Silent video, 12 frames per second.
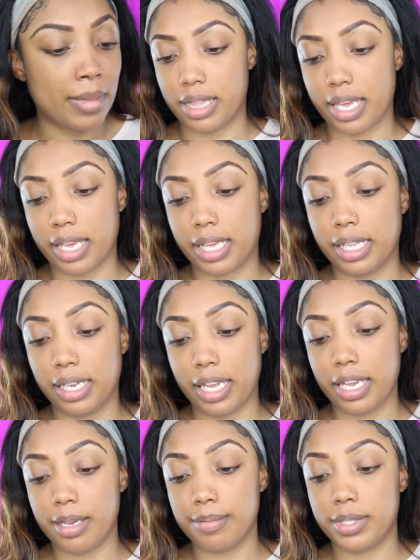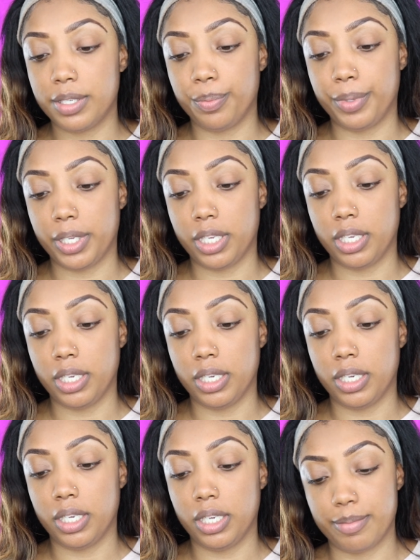They claim to
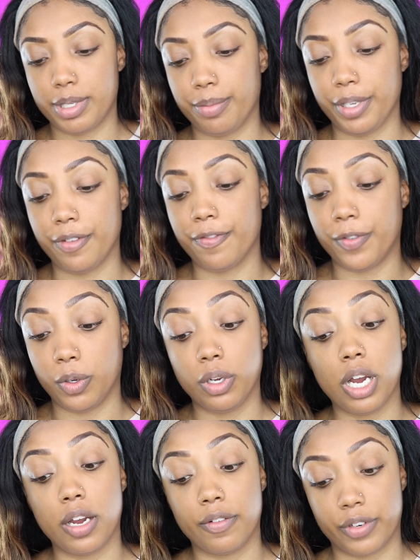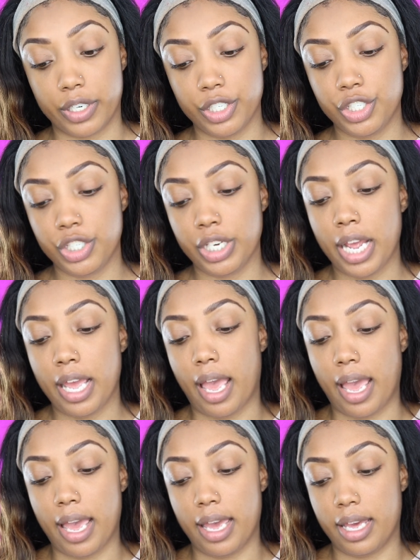be full coverage,
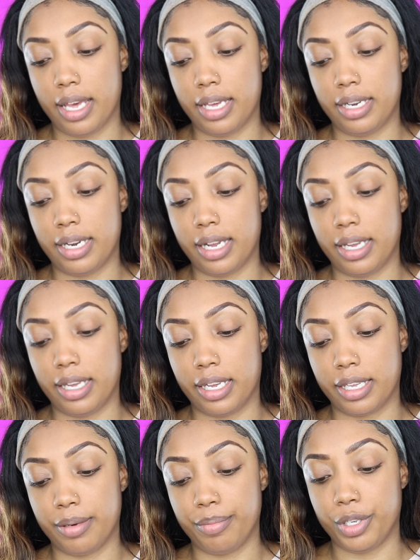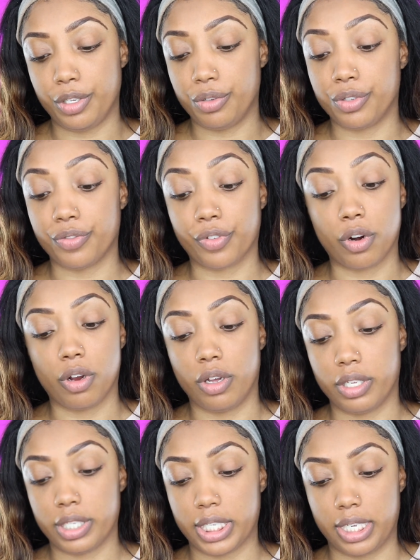and it can be used for
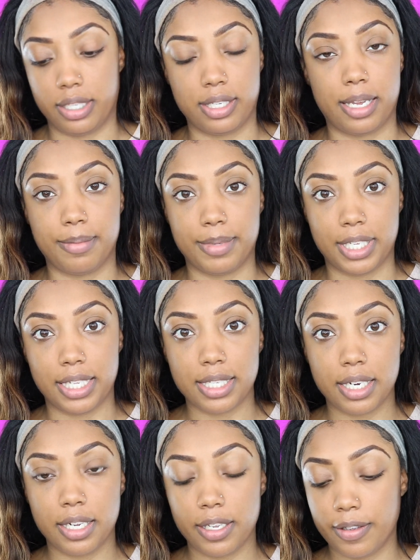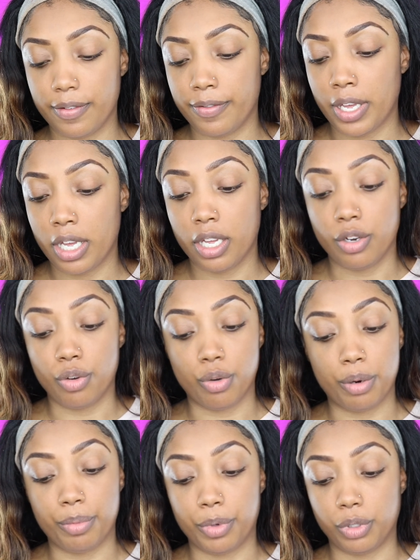all skin types: sensitive,
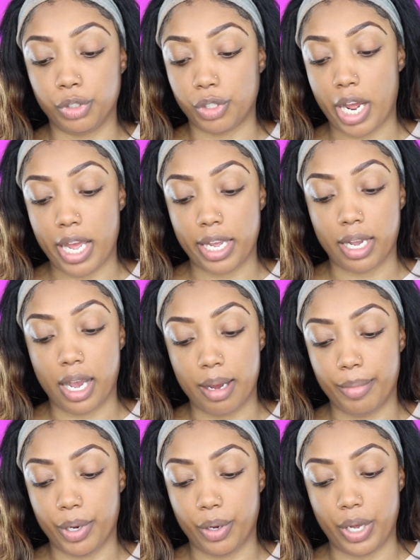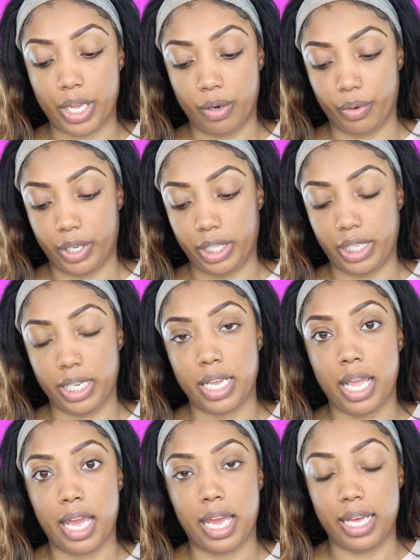normal, dry, combo, and oily.
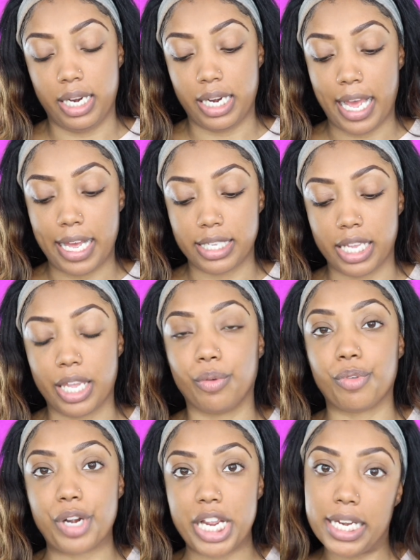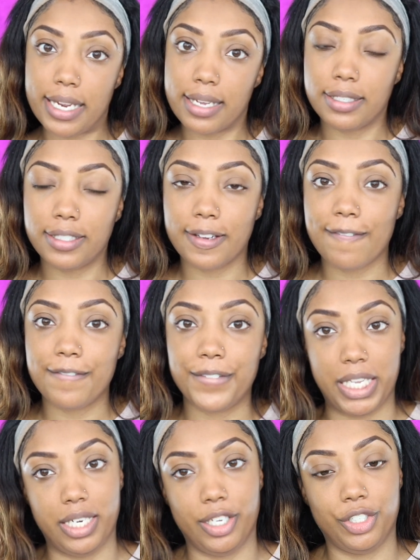And it has a radiant
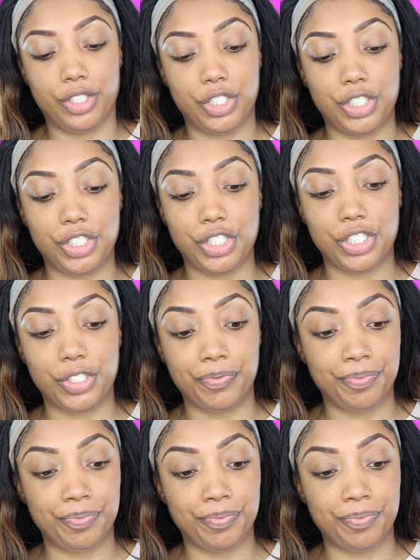finish.